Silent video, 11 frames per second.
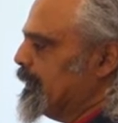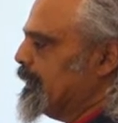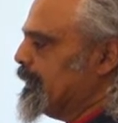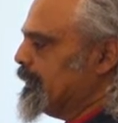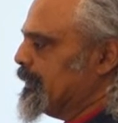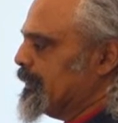
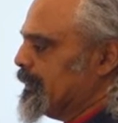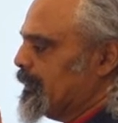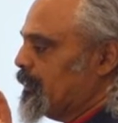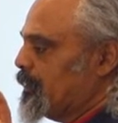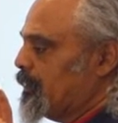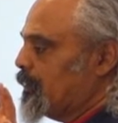This is,
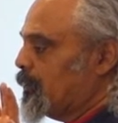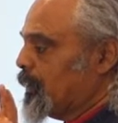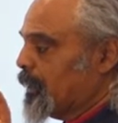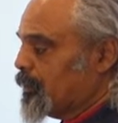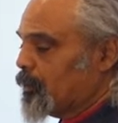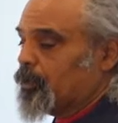you
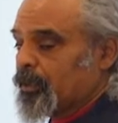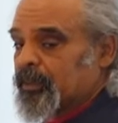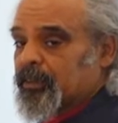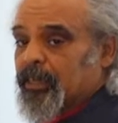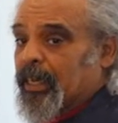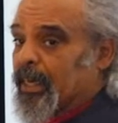can do
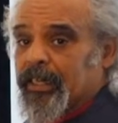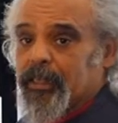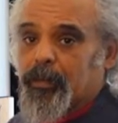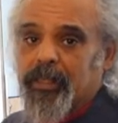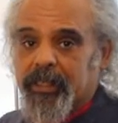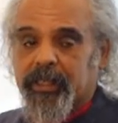it,
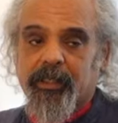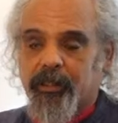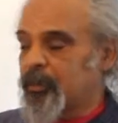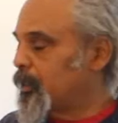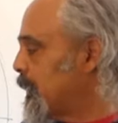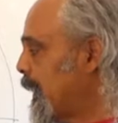anybody can
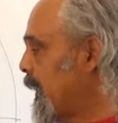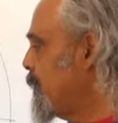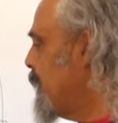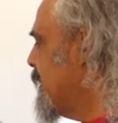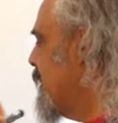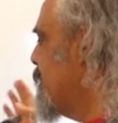do it.
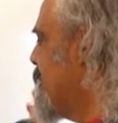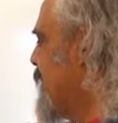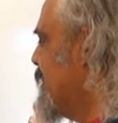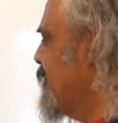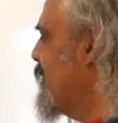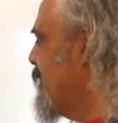Anybody can make
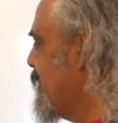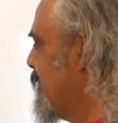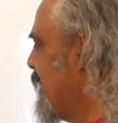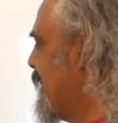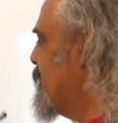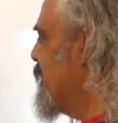a circle,
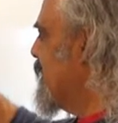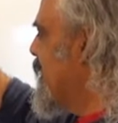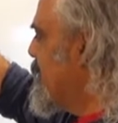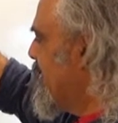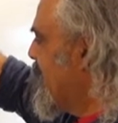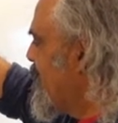anybody
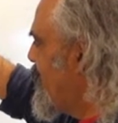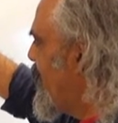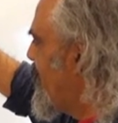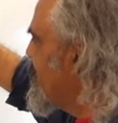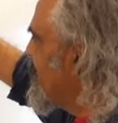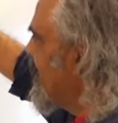can make a
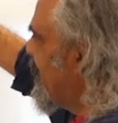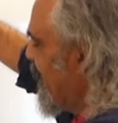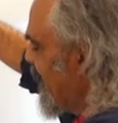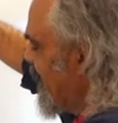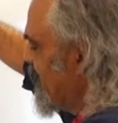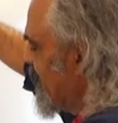cross,
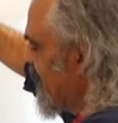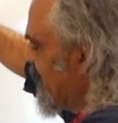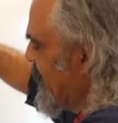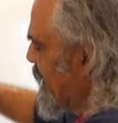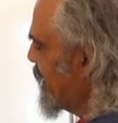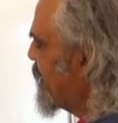anybody
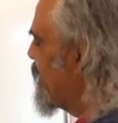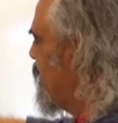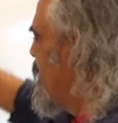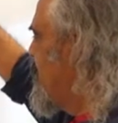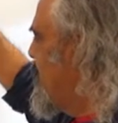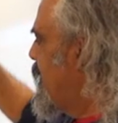can
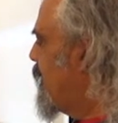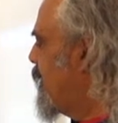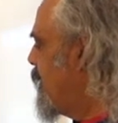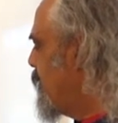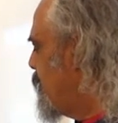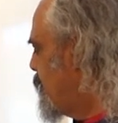
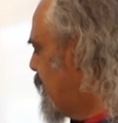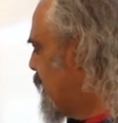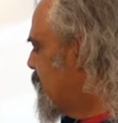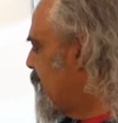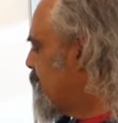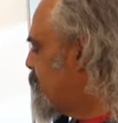
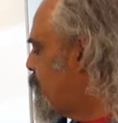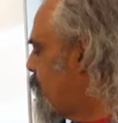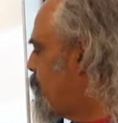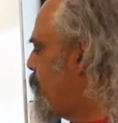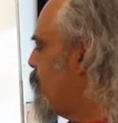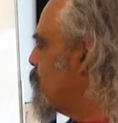make that
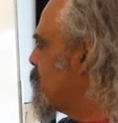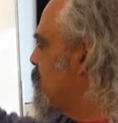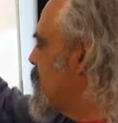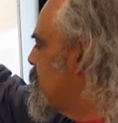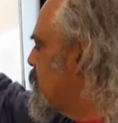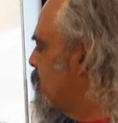
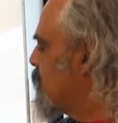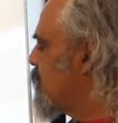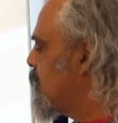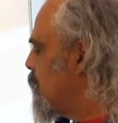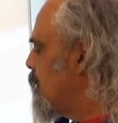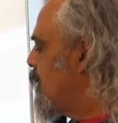proportions
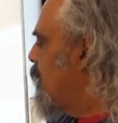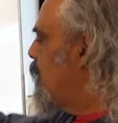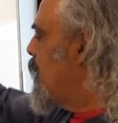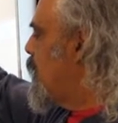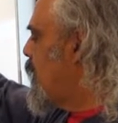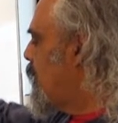
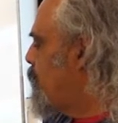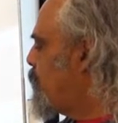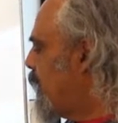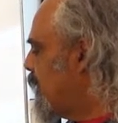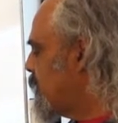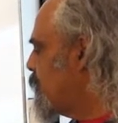
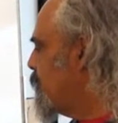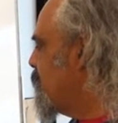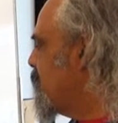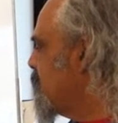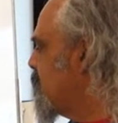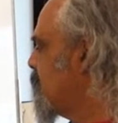parts of
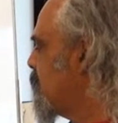it.